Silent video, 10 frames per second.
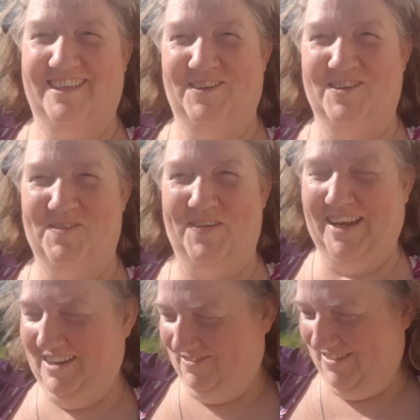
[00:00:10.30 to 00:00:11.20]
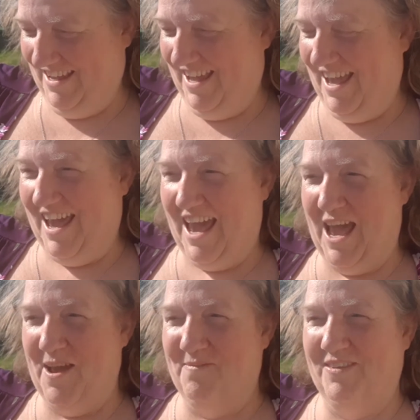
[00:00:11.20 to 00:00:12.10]
See what I mean?
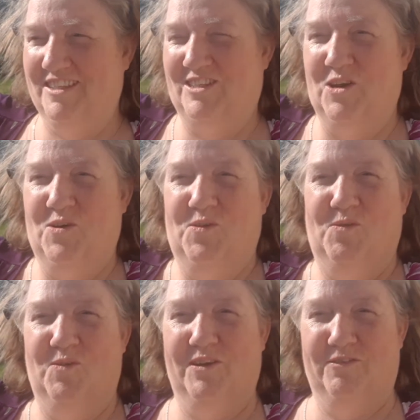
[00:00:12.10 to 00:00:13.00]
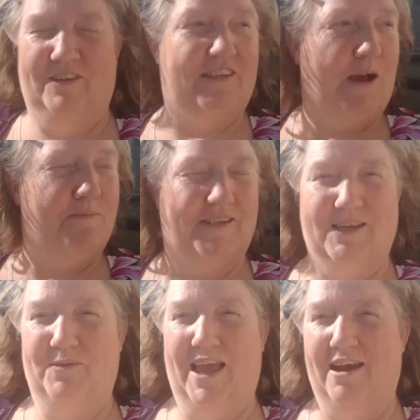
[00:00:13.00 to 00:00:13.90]
So one of the topics
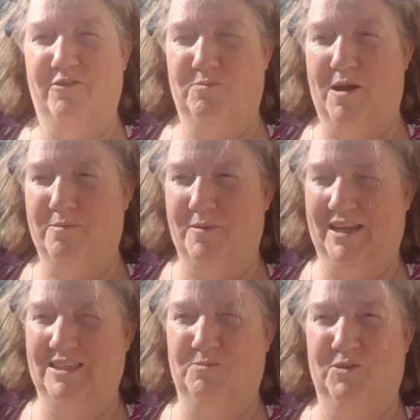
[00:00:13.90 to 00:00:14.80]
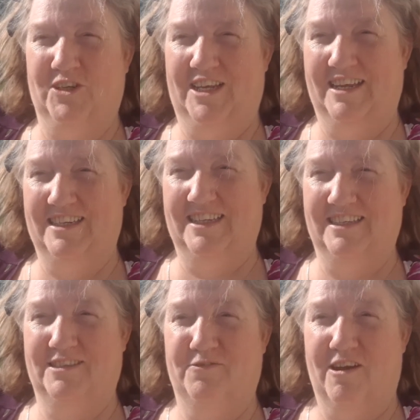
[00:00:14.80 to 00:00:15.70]
that we haven't properly explored yet
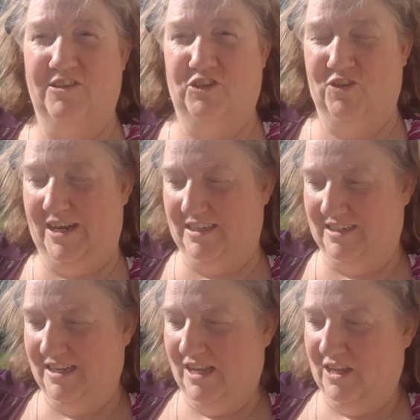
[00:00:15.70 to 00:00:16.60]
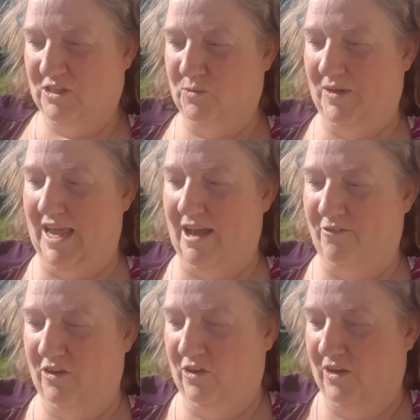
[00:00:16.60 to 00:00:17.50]
is foreign trade. So we'll have
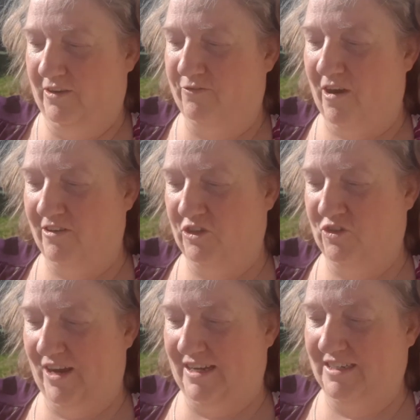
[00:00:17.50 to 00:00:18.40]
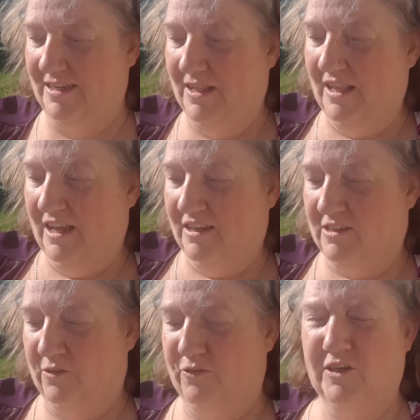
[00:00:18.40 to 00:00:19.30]
a look at foreign trade.
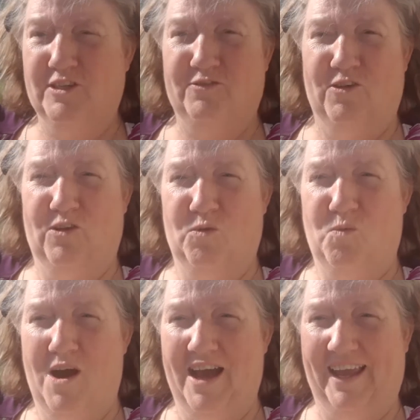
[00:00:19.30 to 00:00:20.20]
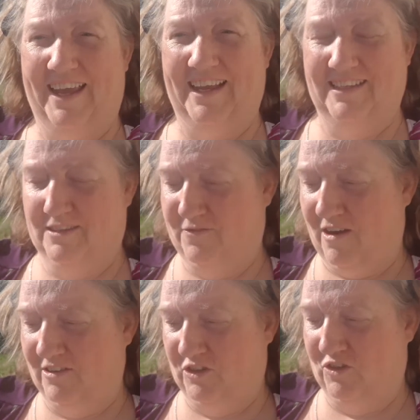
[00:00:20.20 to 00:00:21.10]
So first of all, why is
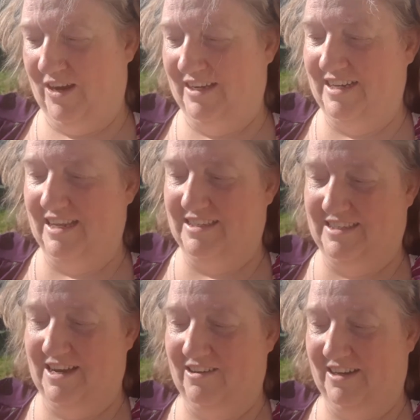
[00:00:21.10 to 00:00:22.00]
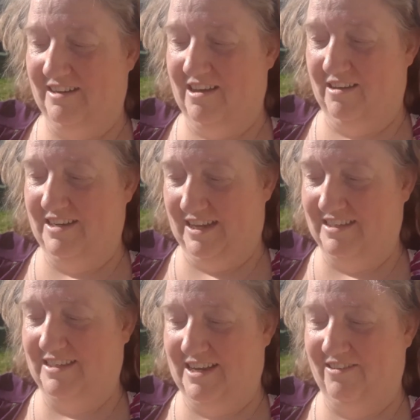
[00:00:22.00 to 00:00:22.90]
foreign trade necessary
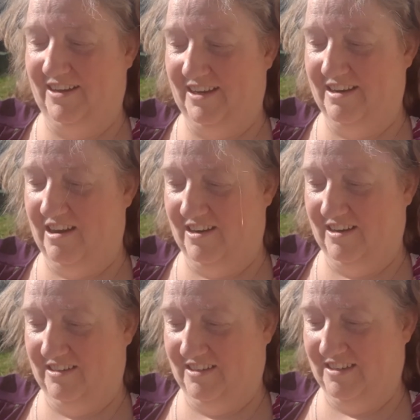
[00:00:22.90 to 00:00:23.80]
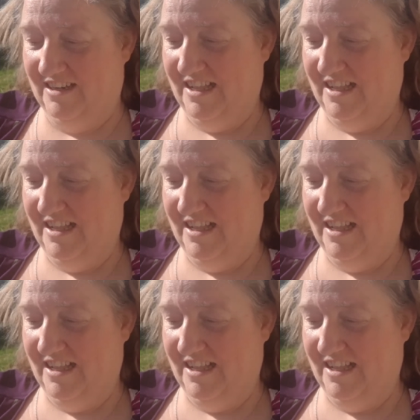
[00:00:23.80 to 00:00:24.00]
in Ireland?